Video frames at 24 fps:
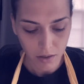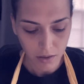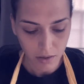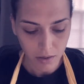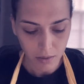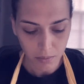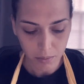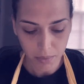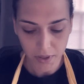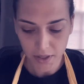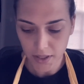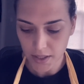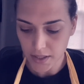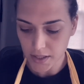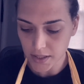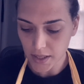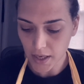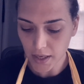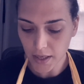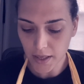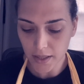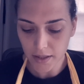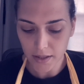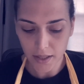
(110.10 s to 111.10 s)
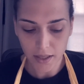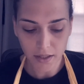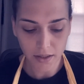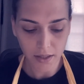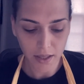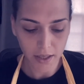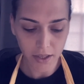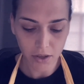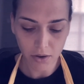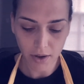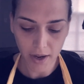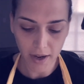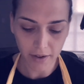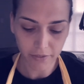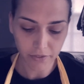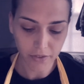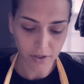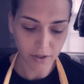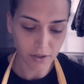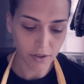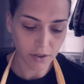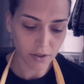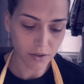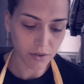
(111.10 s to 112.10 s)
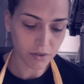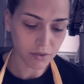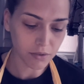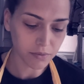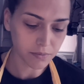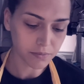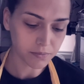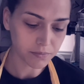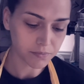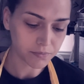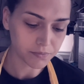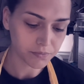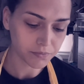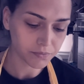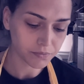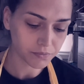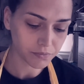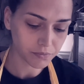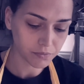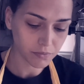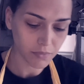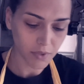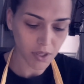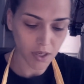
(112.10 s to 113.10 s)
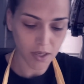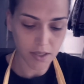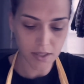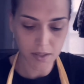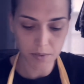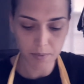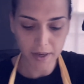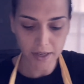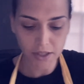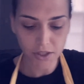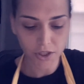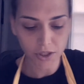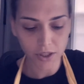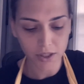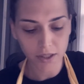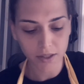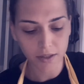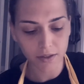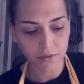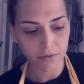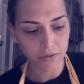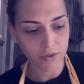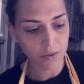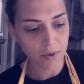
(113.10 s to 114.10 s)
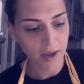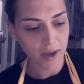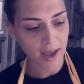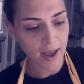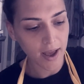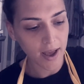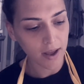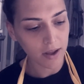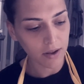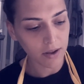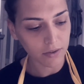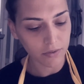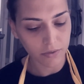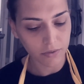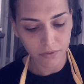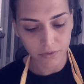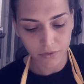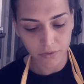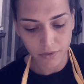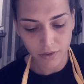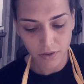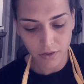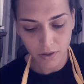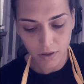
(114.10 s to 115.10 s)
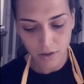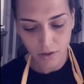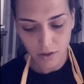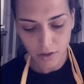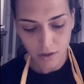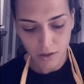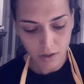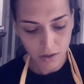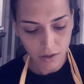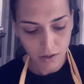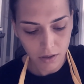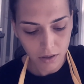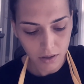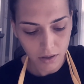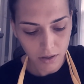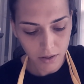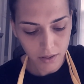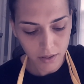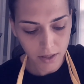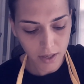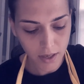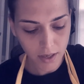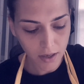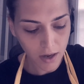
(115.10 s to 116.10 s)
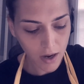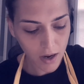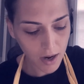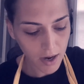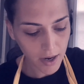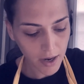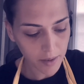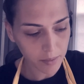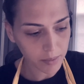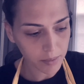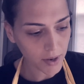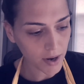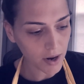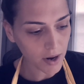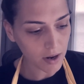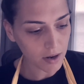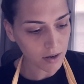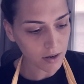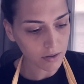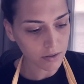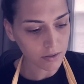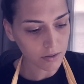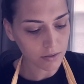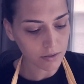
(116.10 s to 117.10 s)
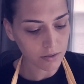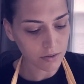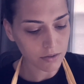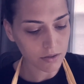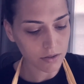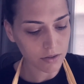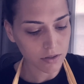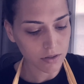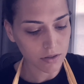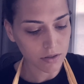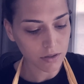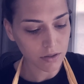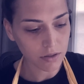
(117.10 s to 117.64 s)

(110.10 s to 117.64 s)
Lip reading: But the second thing that you have to do, especially if you have thick eyebrows,